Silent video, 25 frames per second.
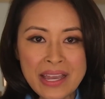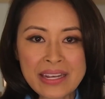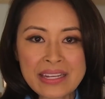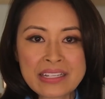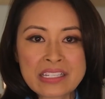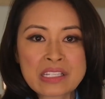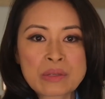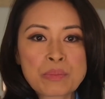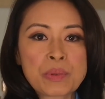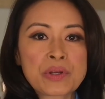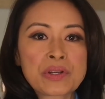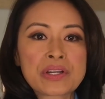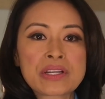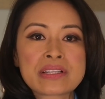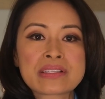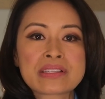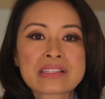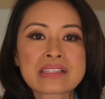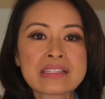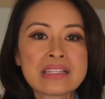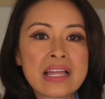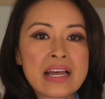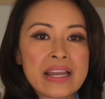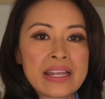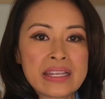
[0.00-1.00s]

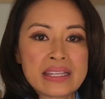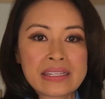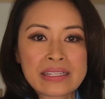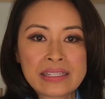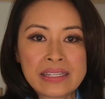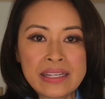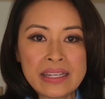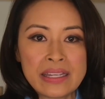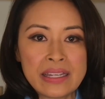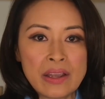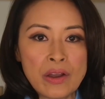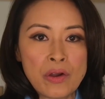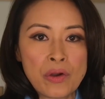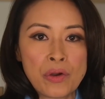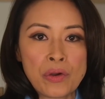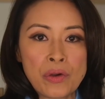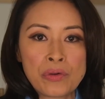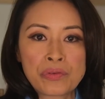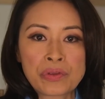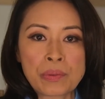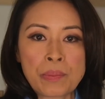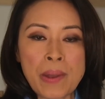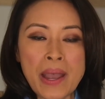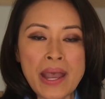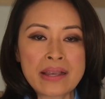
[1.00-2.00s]
experience like
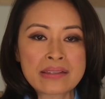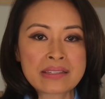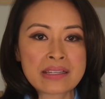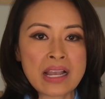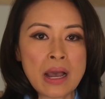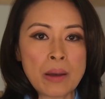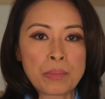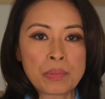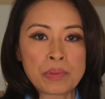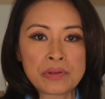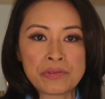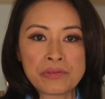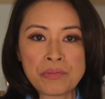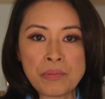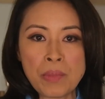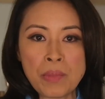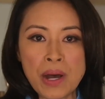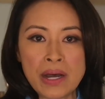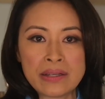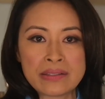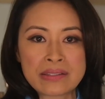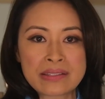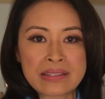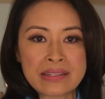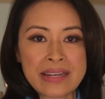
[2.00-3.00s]
over the past couple of
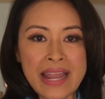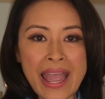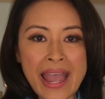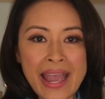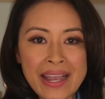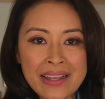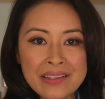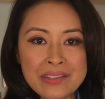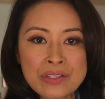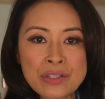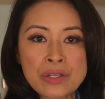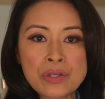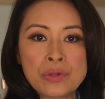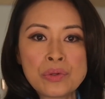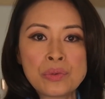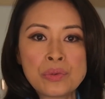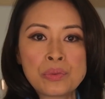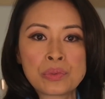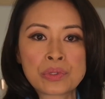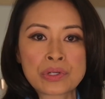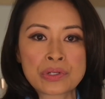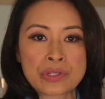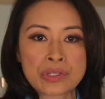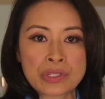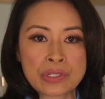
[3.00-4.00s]
months? And as you
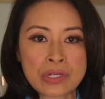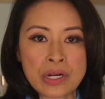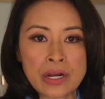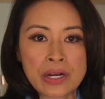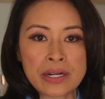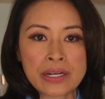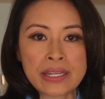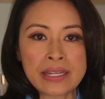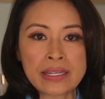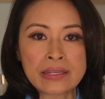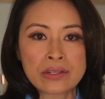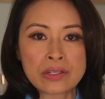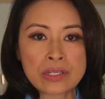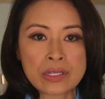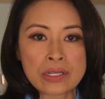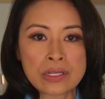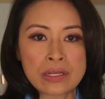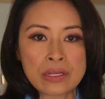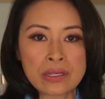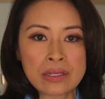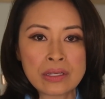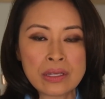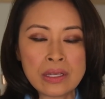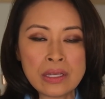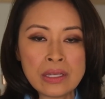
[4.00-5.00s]
were starting
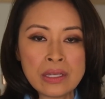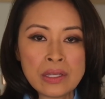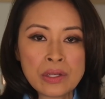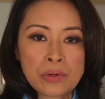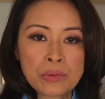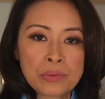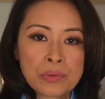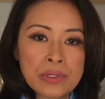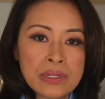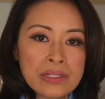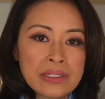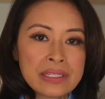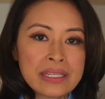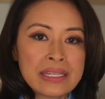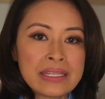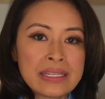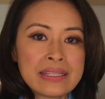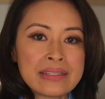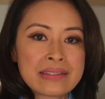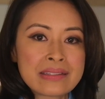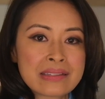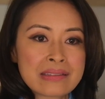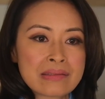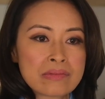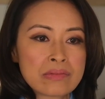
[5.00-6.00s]
to
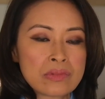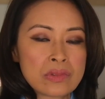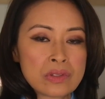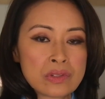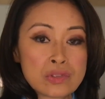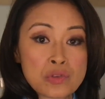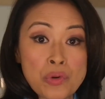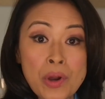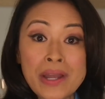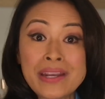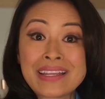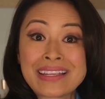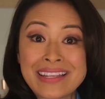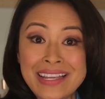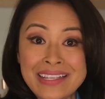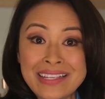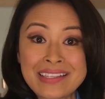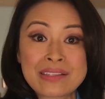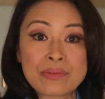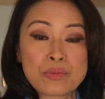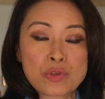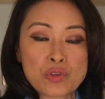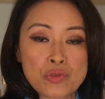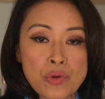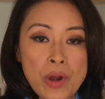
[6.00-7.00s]
really try to
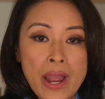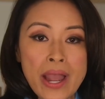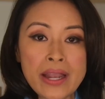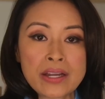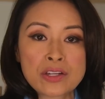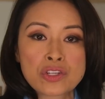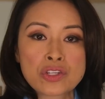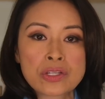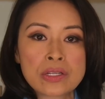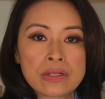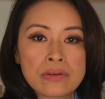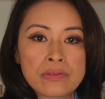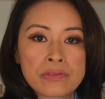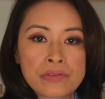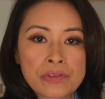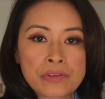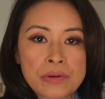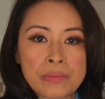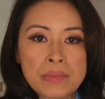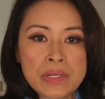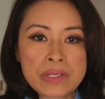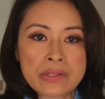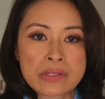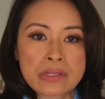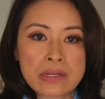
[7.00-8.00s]
get some traction
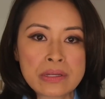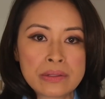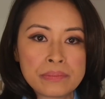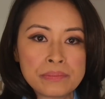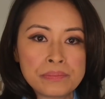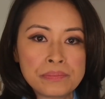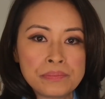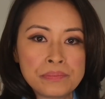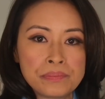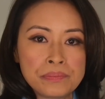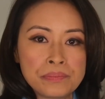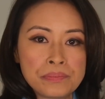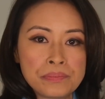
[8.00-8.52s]
for Mysten?